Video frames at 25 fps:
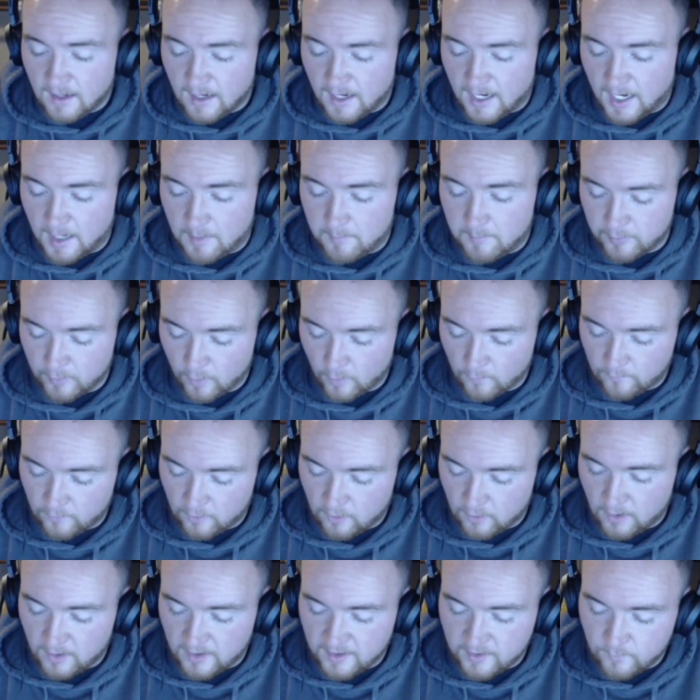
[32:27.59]
But
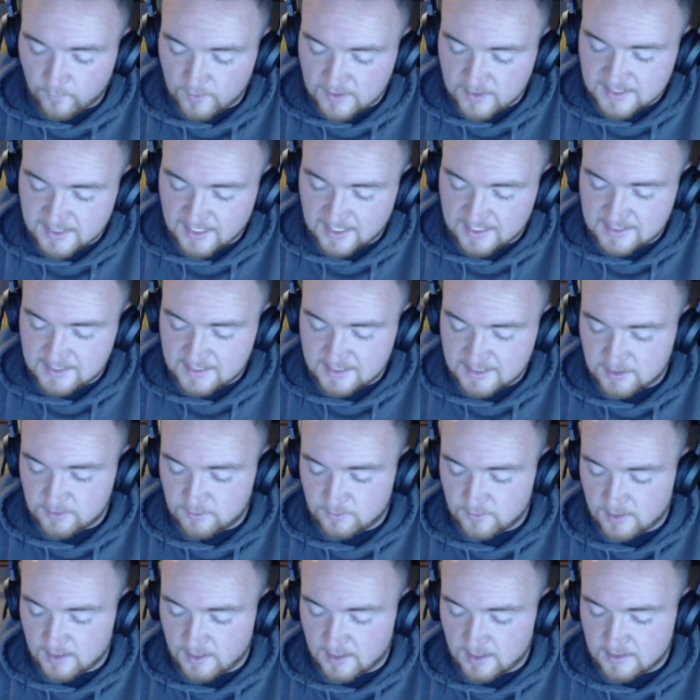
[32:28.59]
overall, it was nice
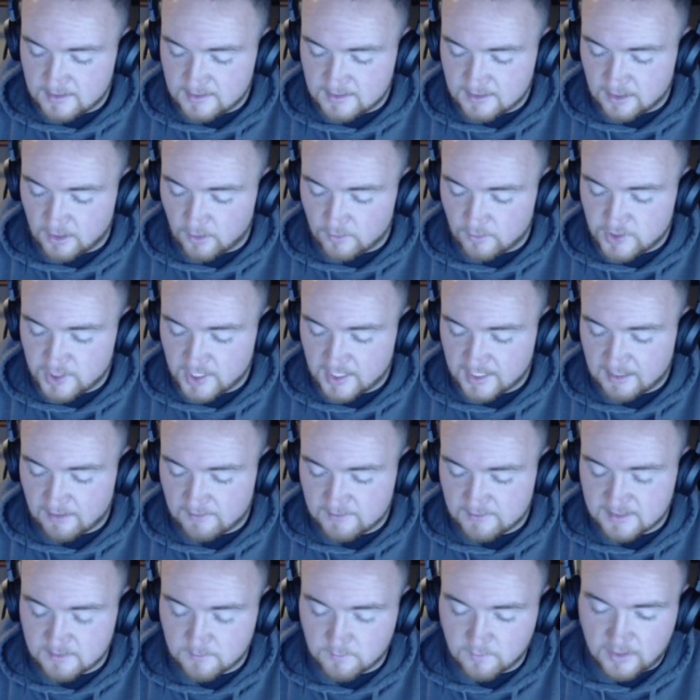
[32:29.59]
to go check
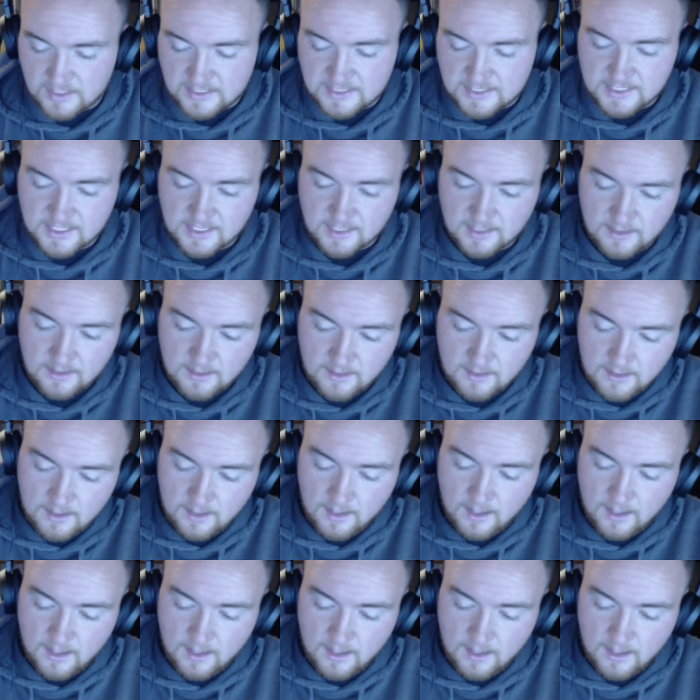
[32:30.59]
out some racing,